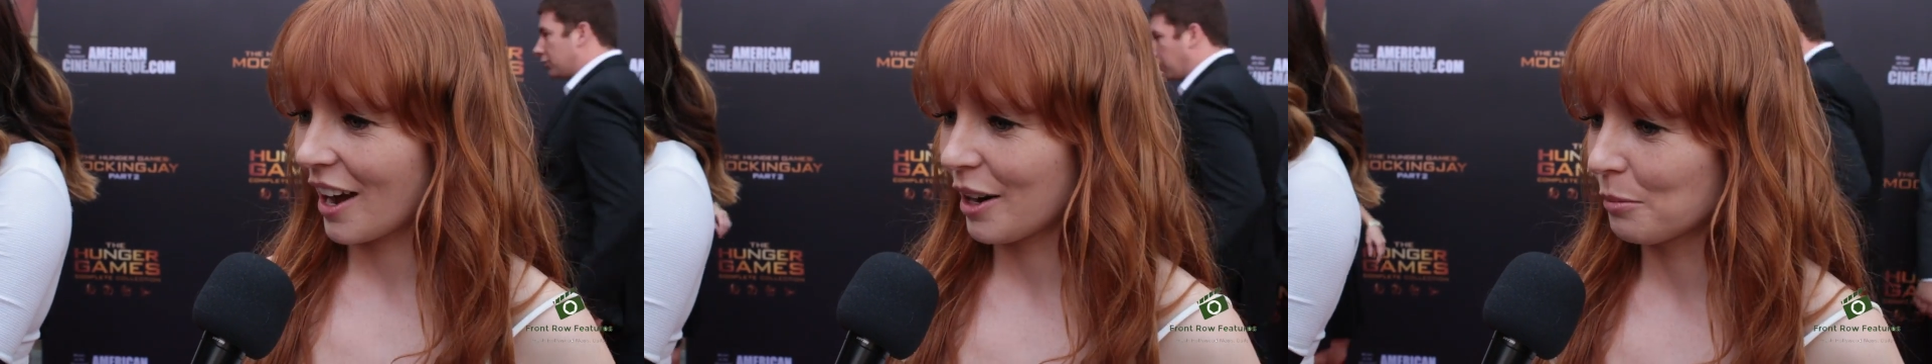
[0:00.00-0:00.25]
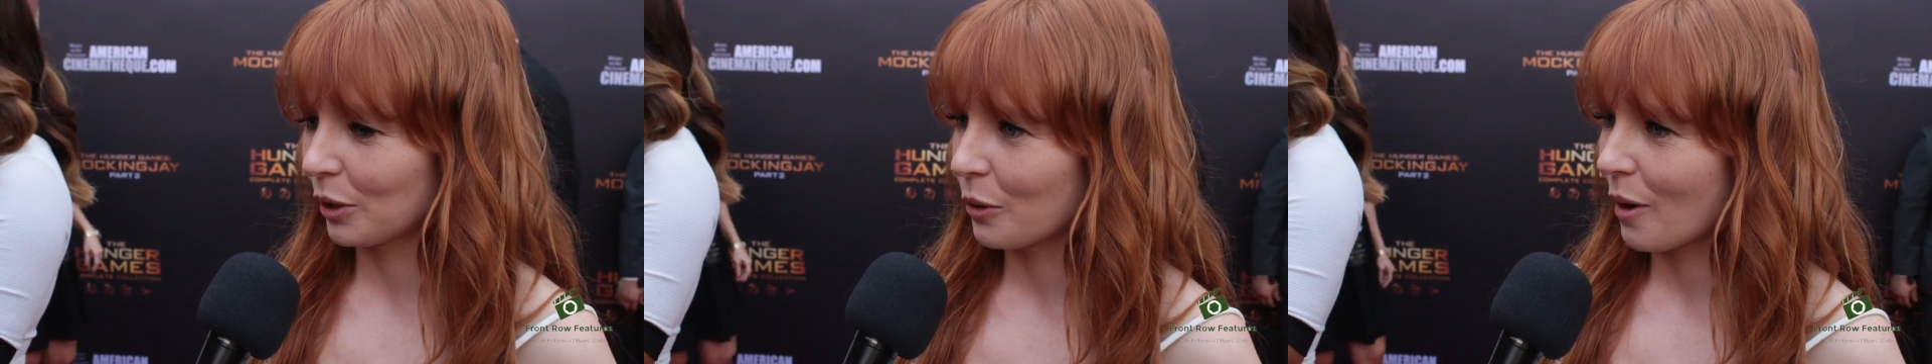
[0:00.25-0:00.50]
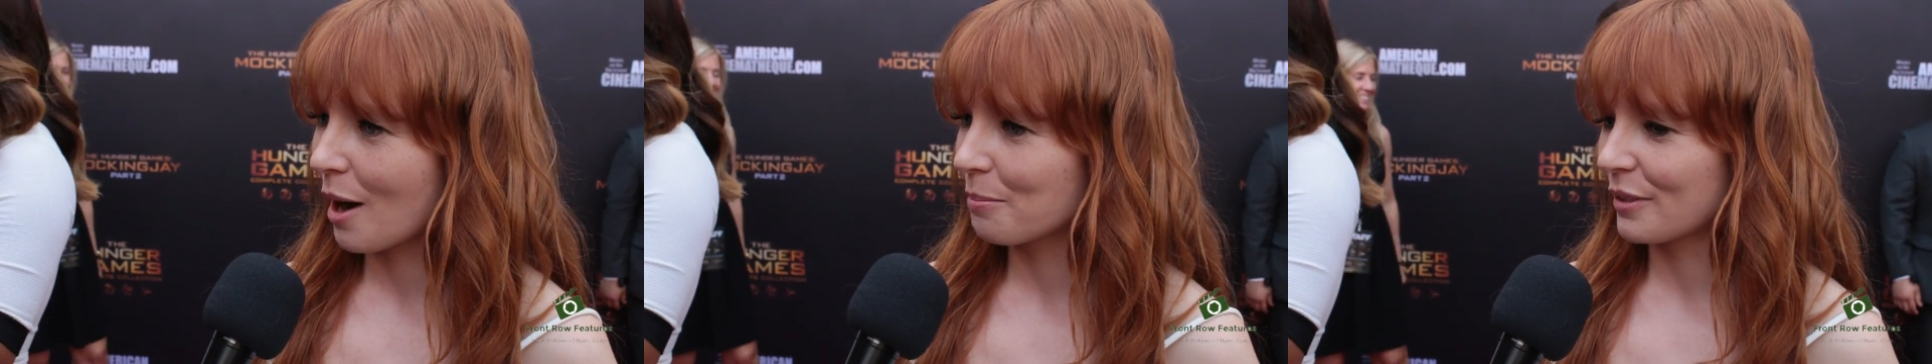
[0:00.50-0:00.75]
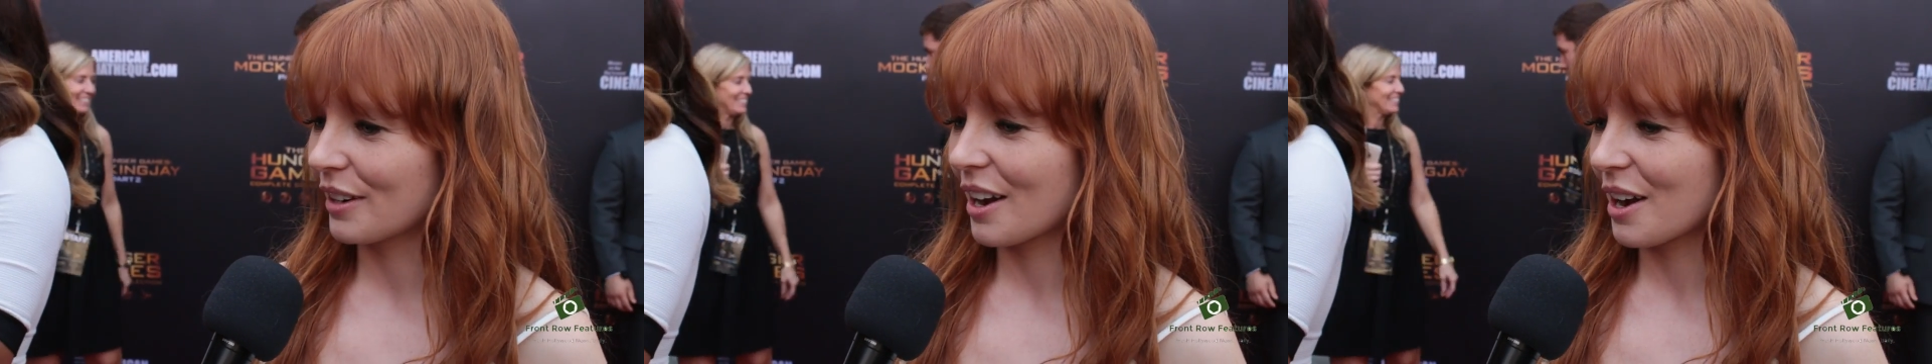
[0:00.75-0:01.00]
kind of blew
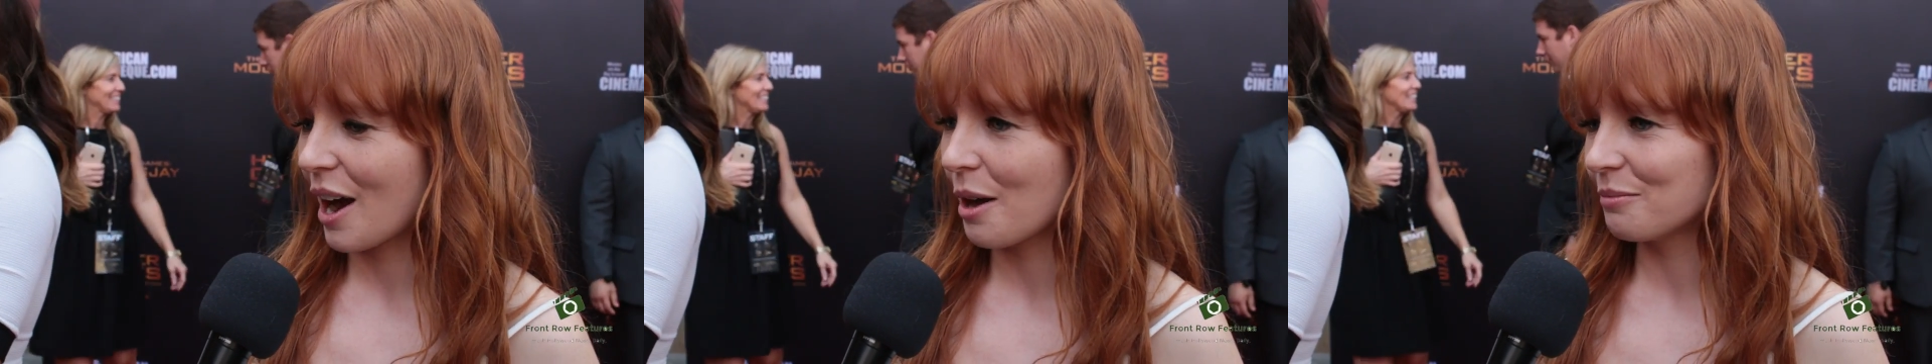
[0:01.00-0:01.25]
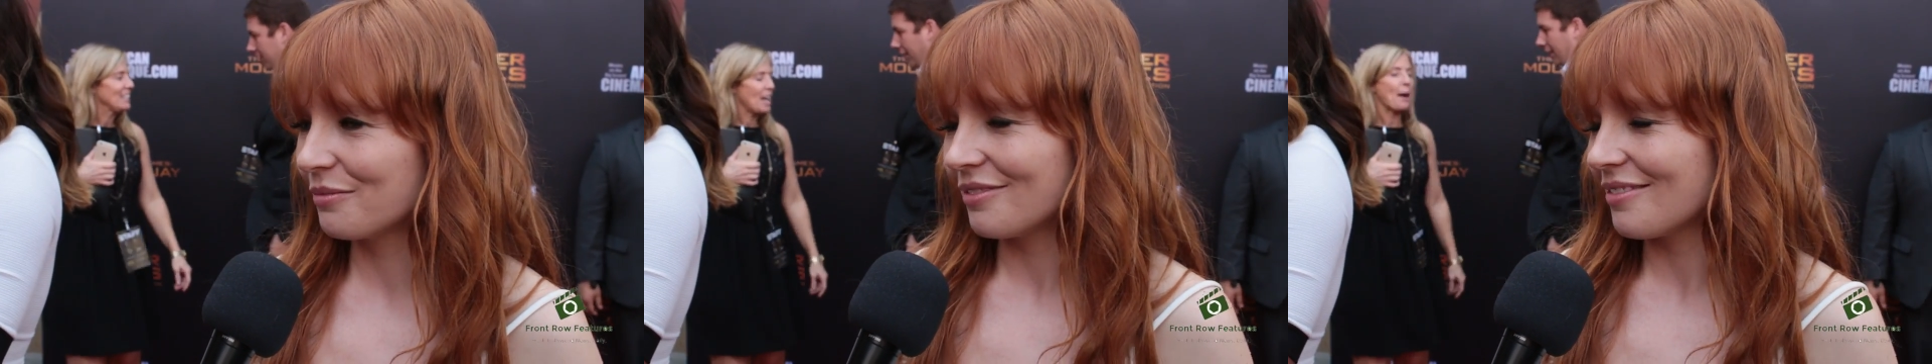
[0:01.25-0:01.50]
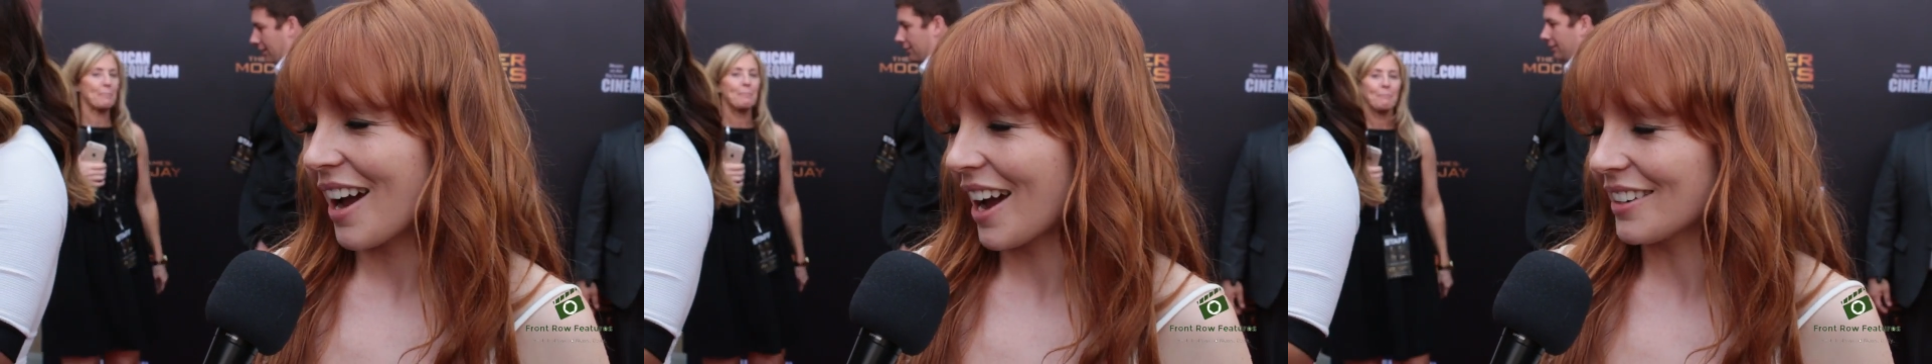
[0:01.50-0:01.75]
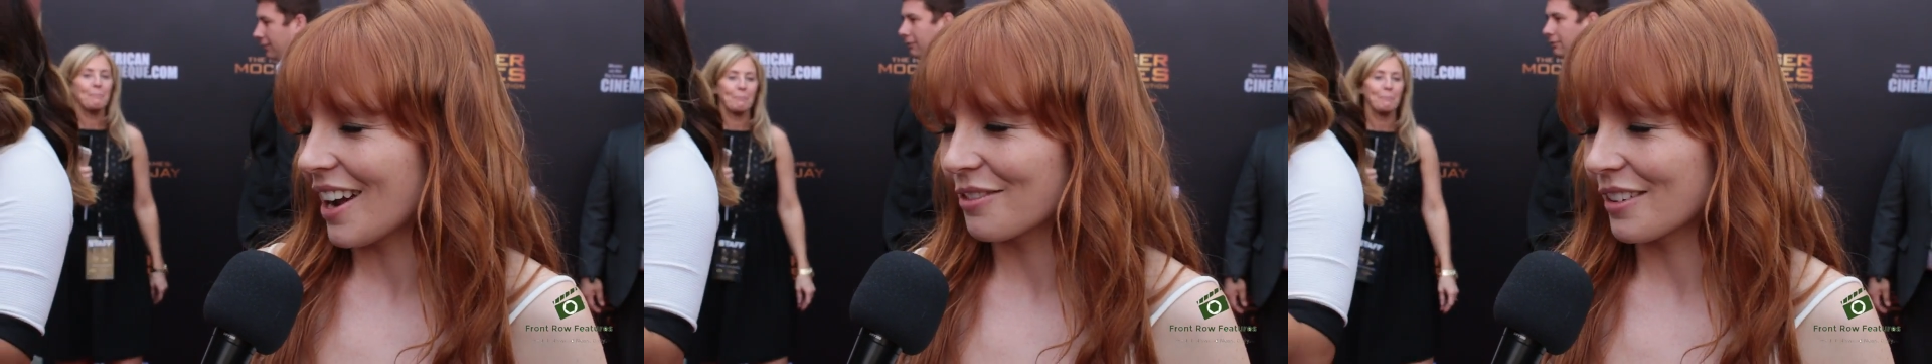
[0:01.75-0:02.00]
up, and I, I
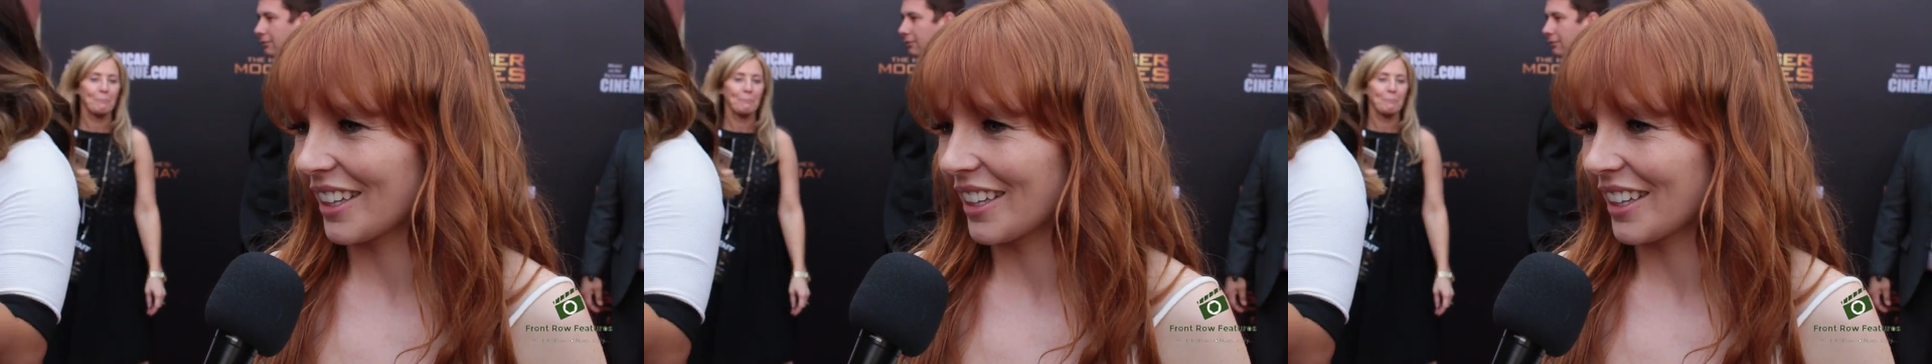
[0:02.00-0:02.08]
I'd never